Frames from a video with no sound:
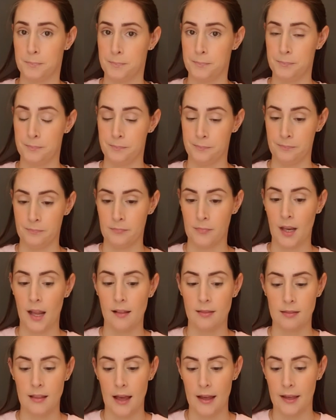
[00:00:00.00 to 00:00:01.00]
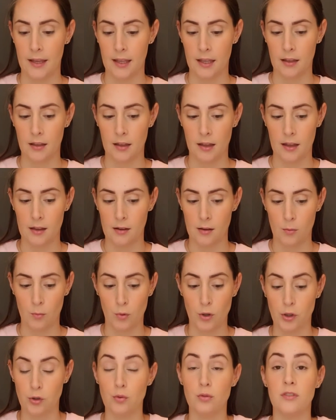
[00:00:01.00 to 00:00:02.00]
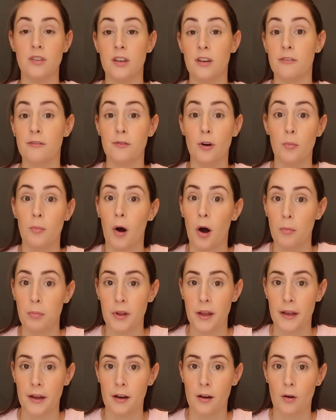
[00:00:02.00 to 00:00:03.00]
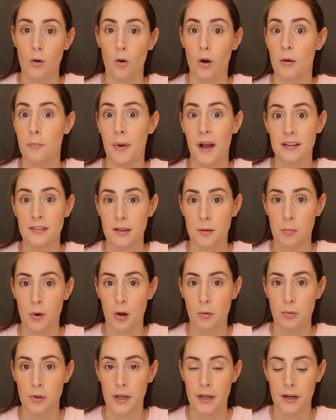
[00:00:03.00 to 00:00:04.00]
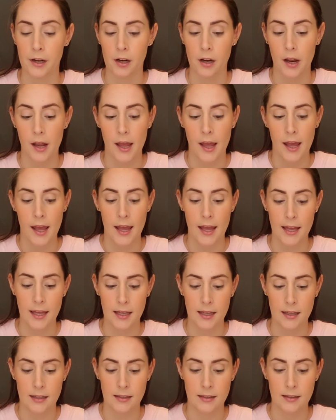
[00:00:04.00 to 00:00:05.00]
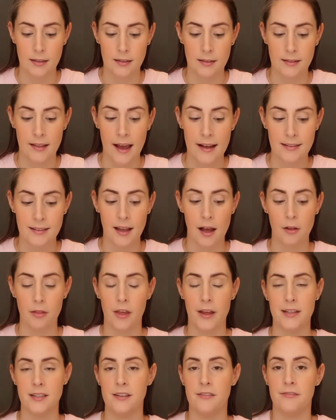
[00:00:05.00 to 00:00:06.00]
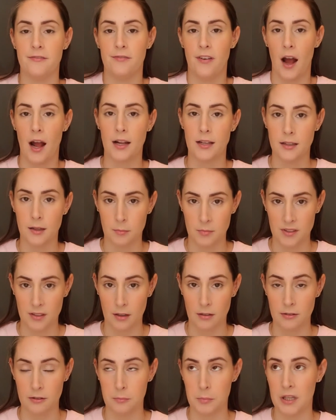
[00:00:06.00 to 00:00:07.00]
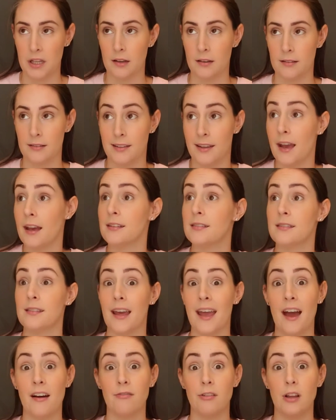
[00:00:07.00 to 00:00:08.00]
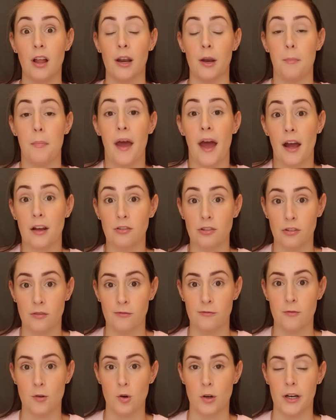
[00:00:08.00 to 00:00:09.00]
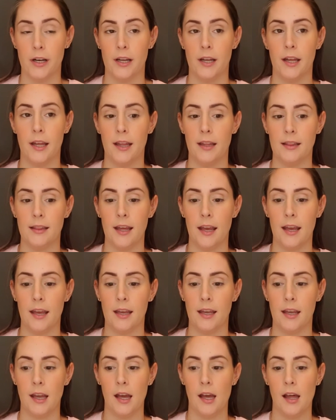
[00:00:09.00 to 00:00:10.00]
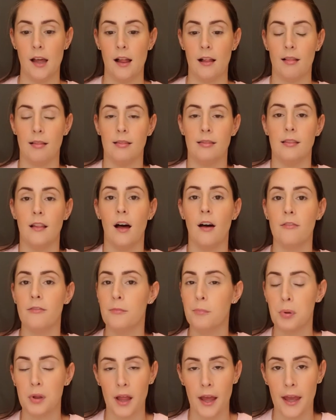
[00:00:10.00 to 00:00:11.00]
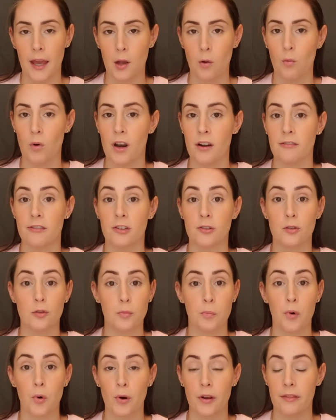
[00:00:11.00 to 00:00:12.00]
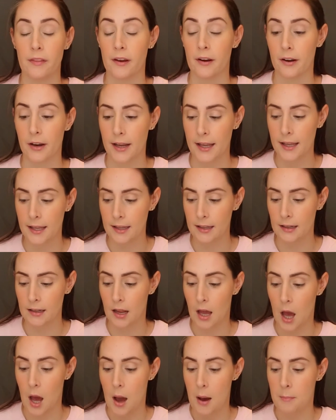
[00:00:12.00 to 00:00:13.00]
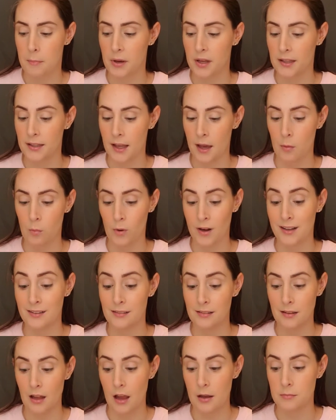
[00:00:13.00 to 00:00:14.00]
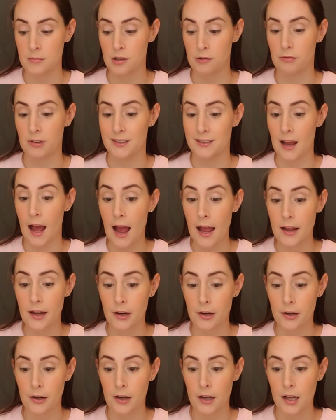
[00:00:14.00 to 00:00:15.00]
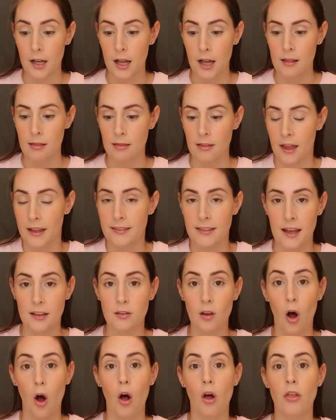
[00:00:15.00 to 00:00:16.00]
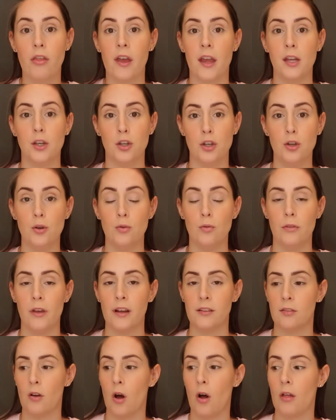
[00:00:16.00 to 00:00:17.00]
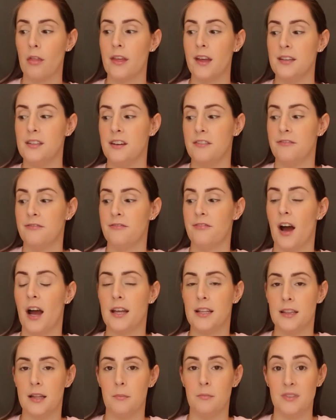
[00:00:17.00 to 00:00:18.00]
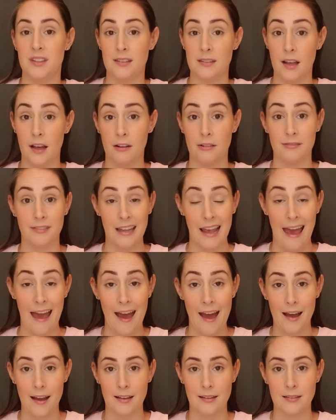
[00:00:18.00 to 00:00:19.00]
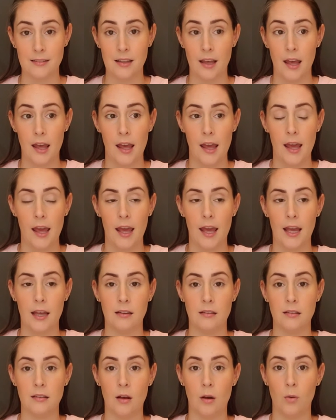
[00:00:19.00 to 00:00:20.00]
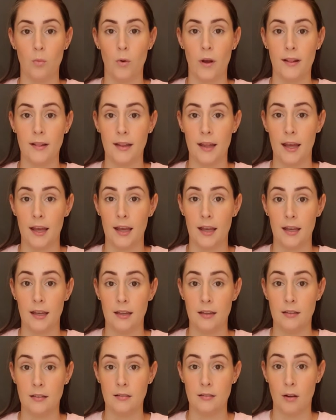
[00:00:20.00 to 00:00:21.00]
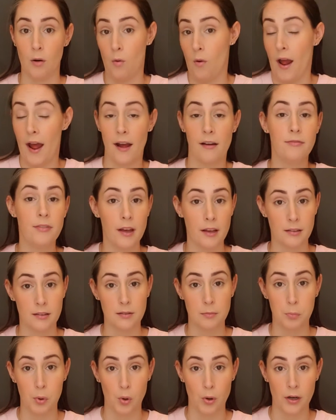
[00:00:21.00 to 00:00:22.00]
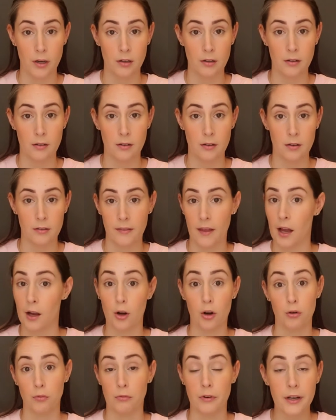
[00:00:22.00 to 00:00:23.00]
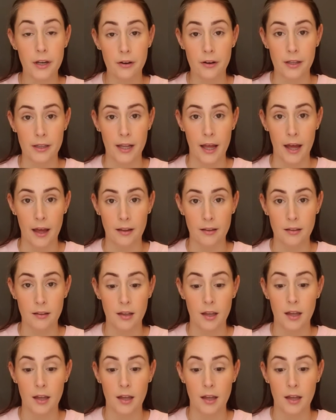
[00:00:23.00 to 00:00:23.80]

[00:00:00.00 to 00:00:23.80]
Mm, like when you see a football player or a basketball player and that's how they define themselves because yes they have a lot of passion for it and they love playing whatever sport they're in but yet when it's time to retire like that's all they knew that's all they define themselves as and so when they don't have that sport that career in that